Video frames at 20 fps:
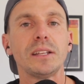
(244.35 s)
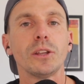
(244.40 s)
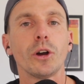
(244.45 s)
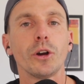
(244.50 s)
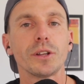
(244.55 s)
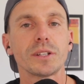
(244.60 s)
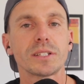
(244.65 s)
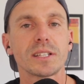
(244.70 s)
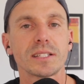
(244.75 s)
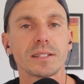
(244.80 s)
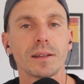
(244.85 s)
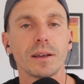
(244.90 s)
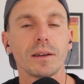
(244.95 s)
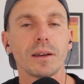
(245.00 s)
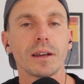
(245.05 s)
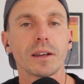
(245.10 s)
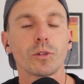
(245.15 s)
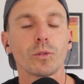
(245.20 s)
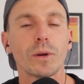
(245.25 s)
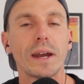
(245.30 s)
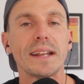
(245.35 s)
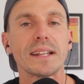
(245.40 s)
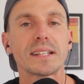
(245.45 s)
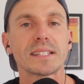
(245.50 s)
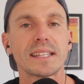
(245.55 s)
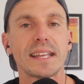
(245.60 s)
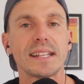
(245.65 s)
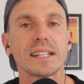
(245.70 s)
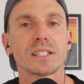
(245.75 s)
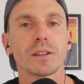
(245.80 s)
notices a greater
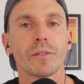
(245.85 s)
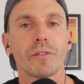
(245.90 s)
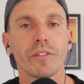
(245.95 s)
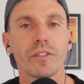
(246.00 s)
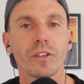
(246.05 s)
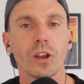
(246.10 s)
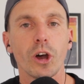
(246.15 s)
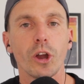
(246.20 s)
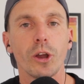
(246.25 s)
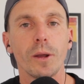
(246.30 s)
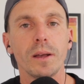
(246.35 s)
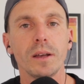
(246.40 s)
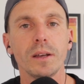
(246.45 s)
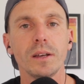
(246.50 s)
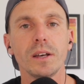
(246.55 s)
sense of flow.